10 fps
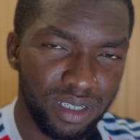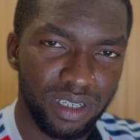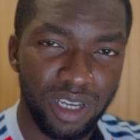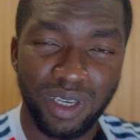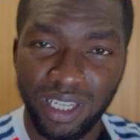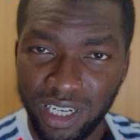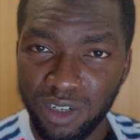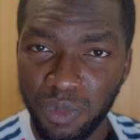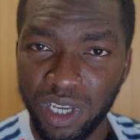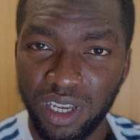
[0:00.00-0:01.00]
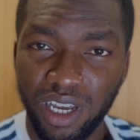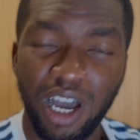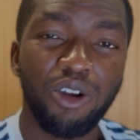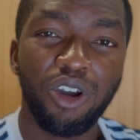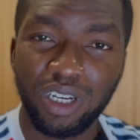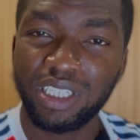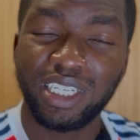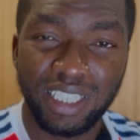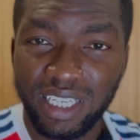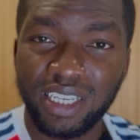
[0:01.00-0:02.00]
Are you kidding me? How long
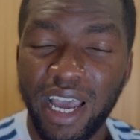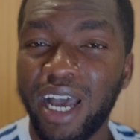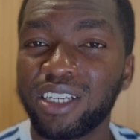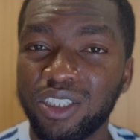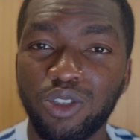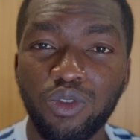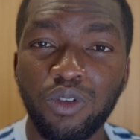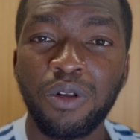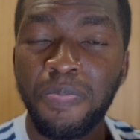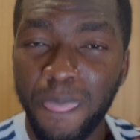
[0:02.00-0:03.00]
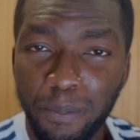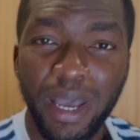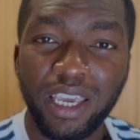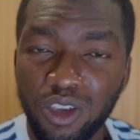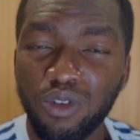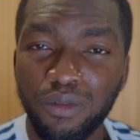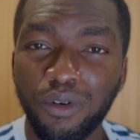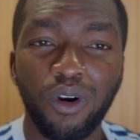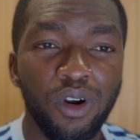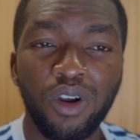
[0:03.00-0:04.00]
did this guy have to beg you
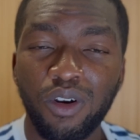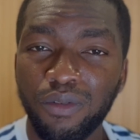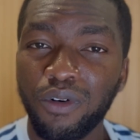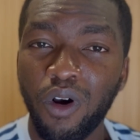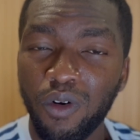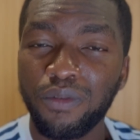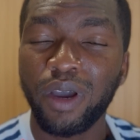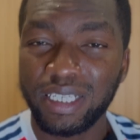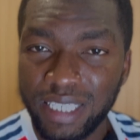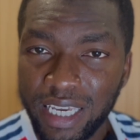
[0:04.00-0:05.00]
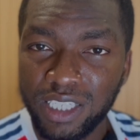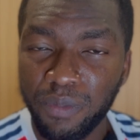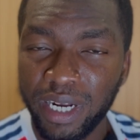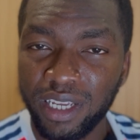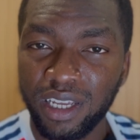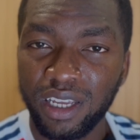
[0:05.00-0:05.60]
for his ticket money?